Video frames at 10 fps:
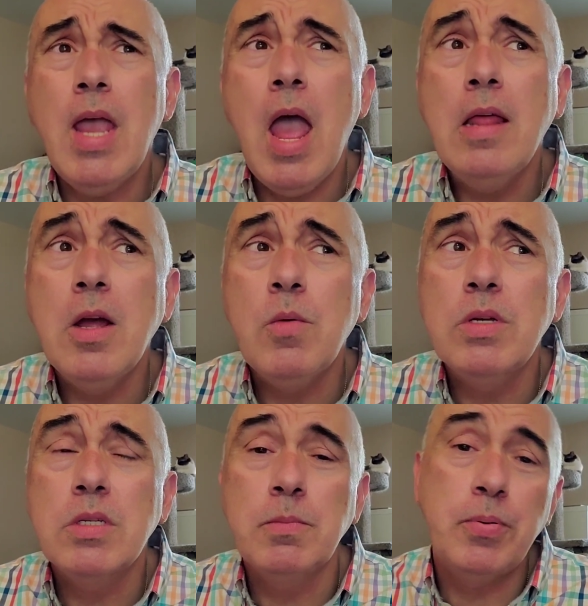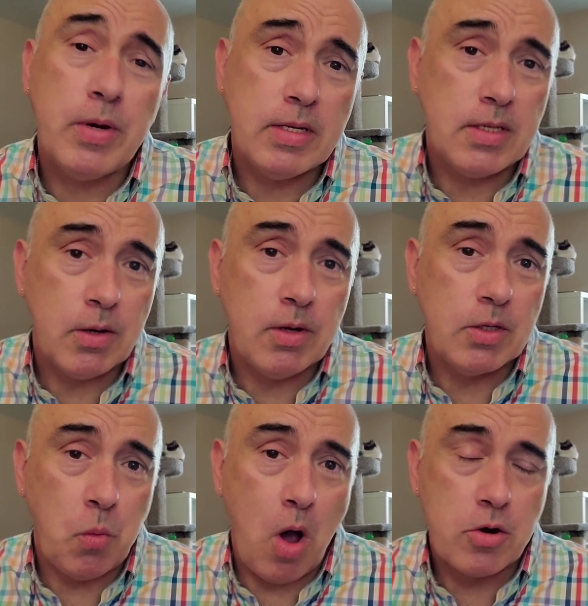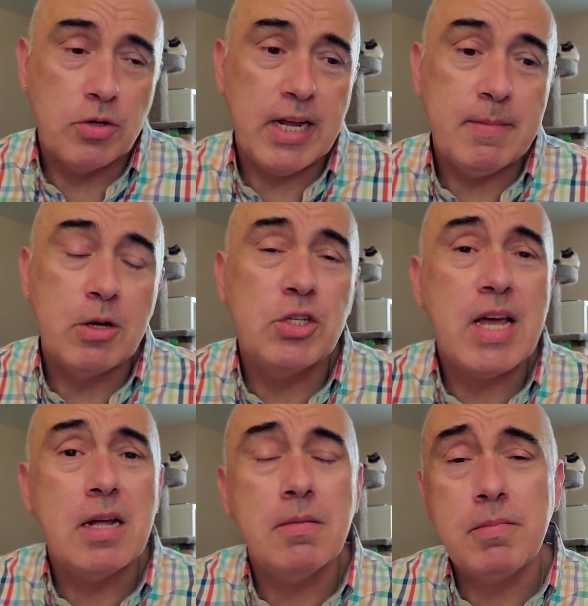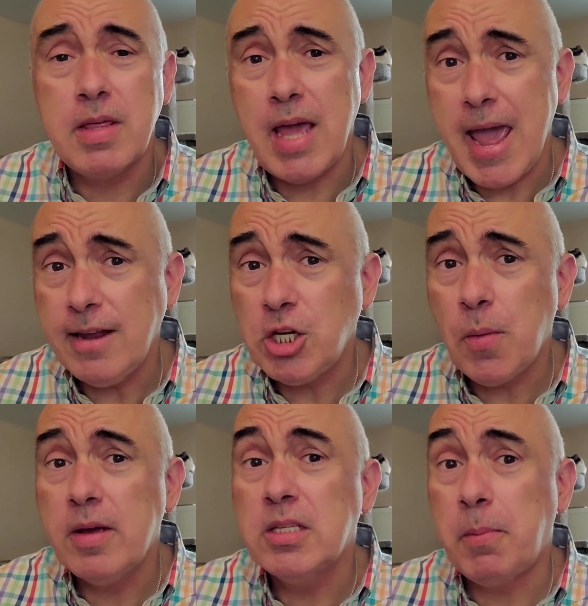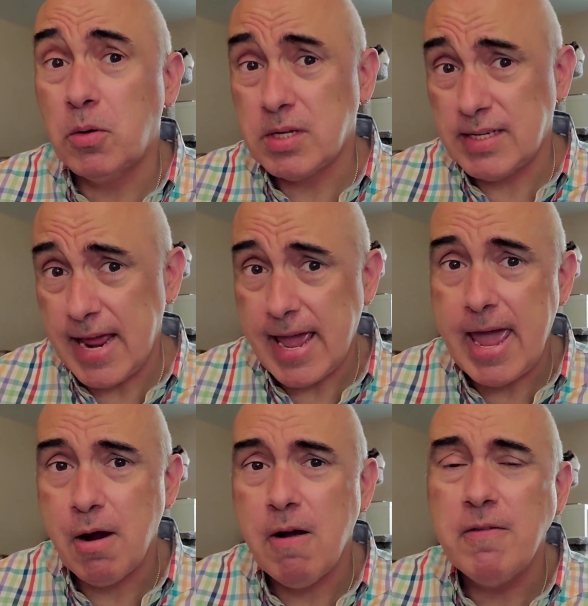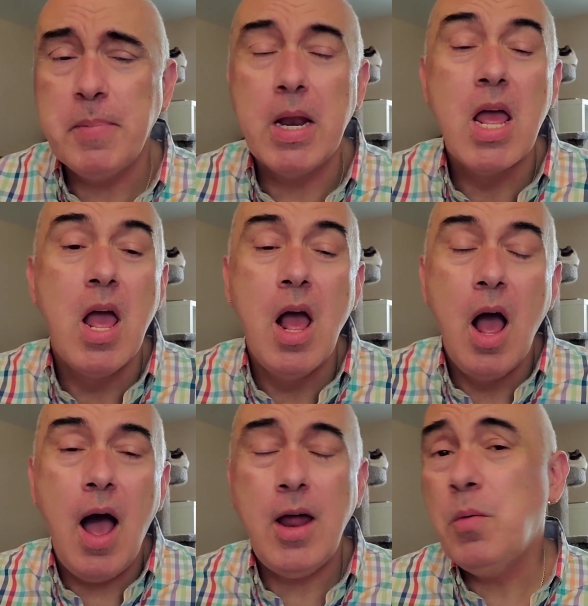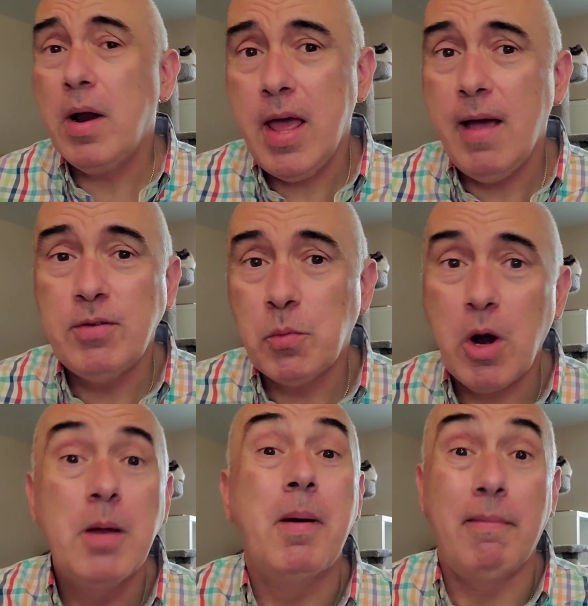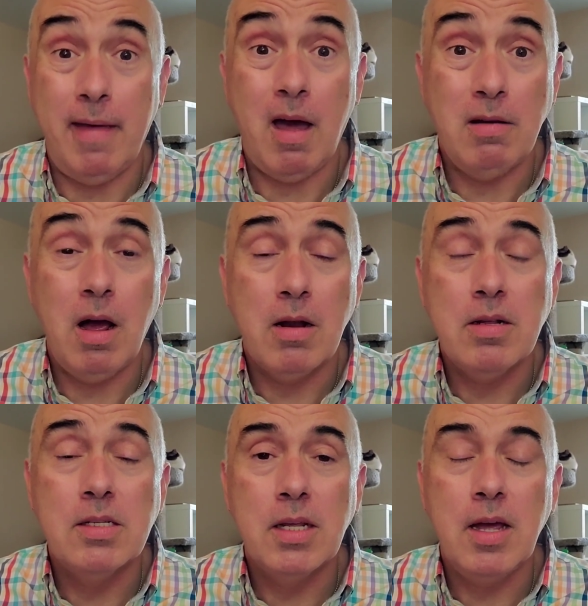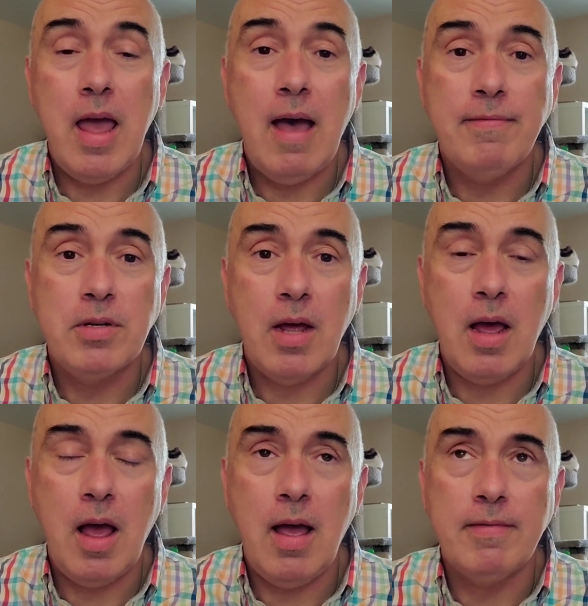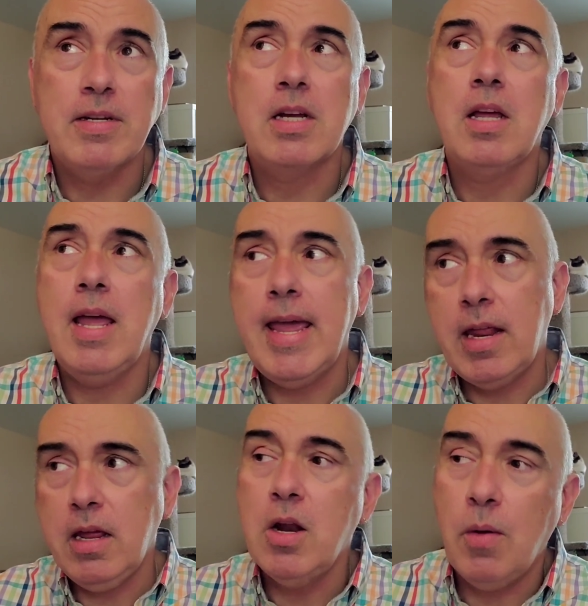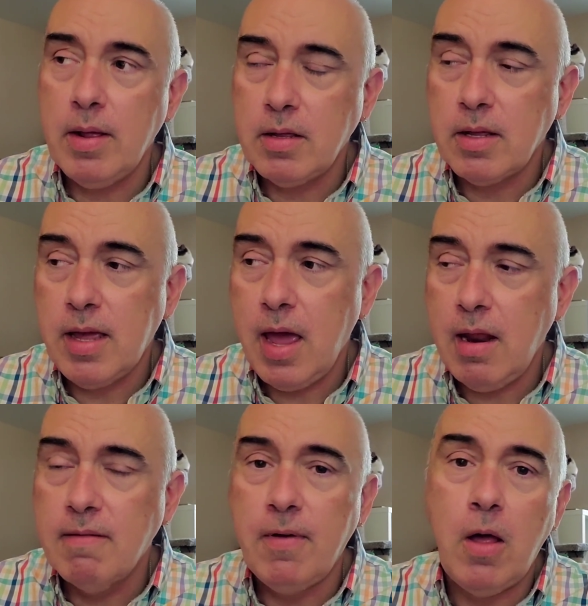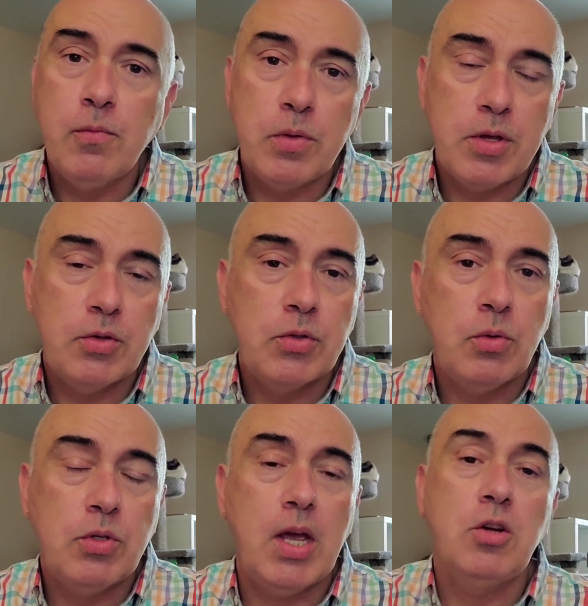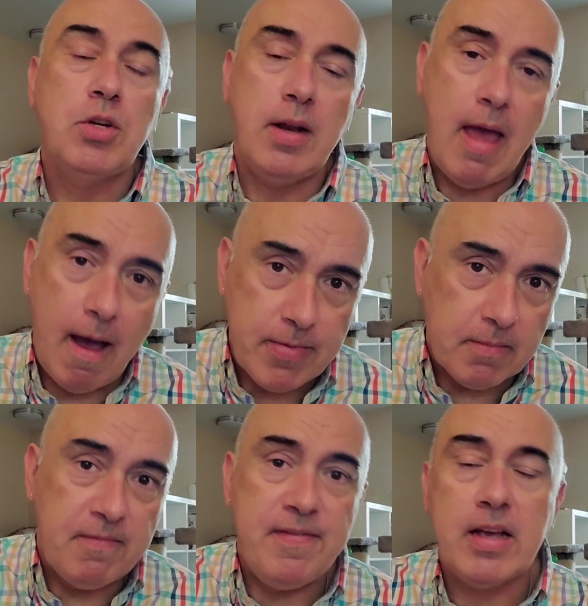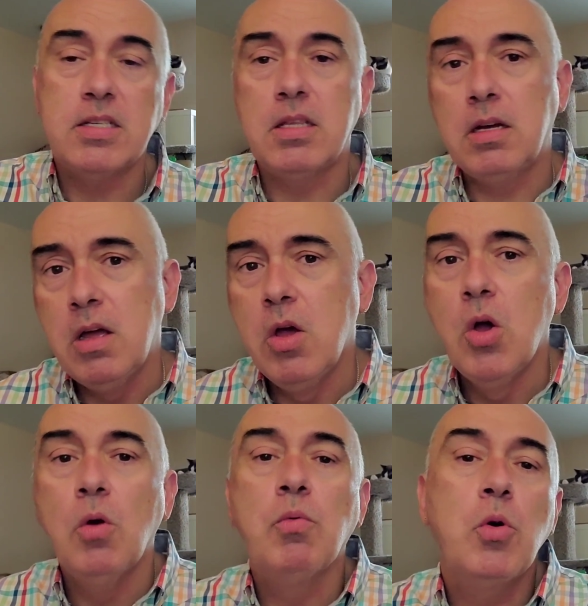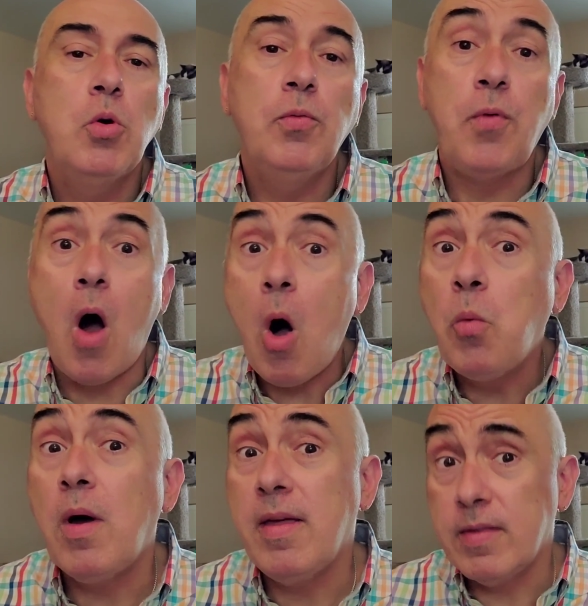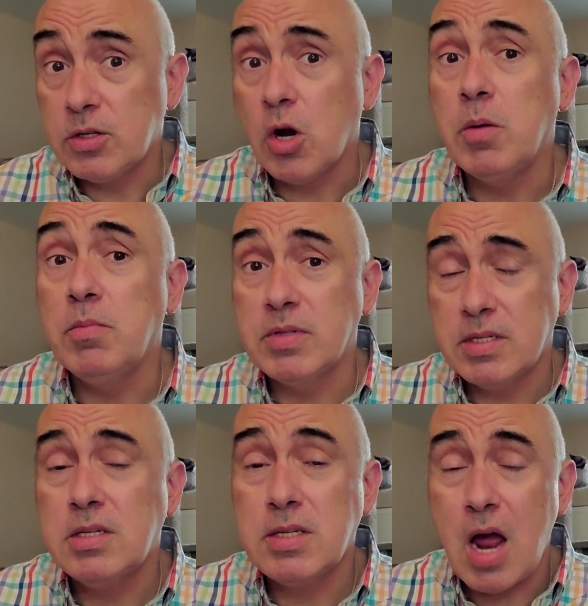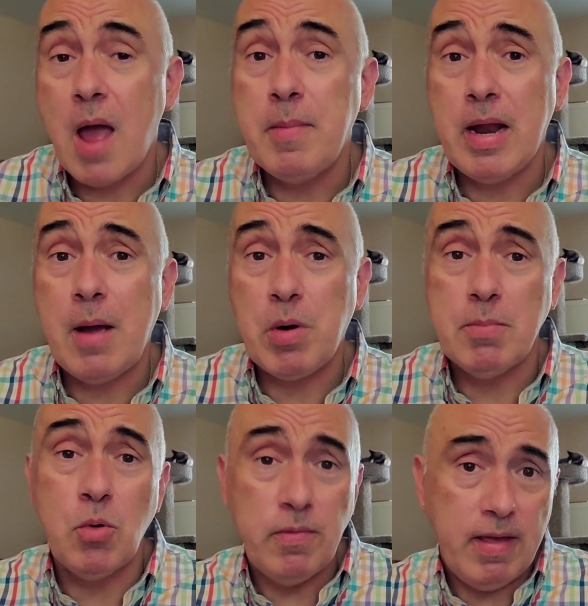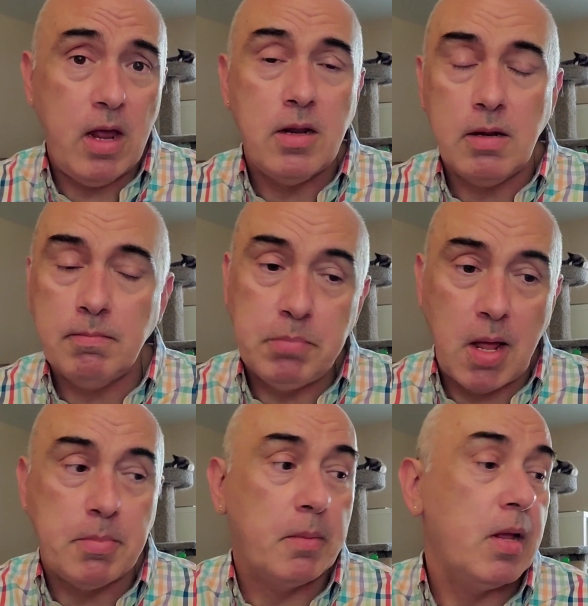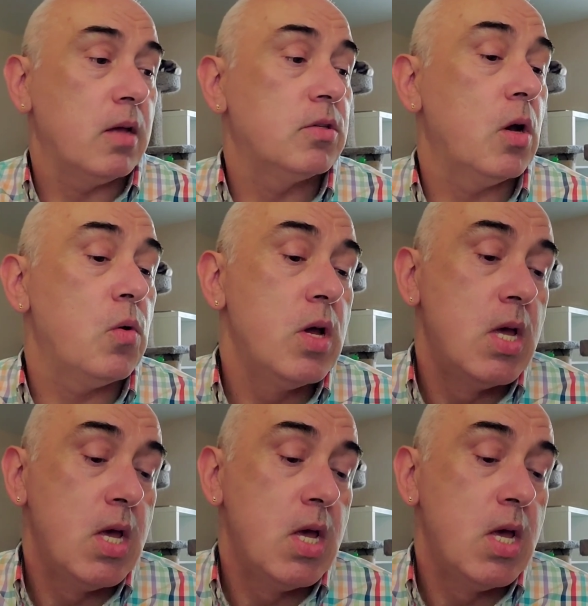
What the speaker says: And there was some pretty serious water damage that the HOA is supposed to take care of, but I don't have to worry about that, honestly. Have to, you know, get involved with the association and have them fix the roof all in the time that I want to move in and blah, blah, blah. So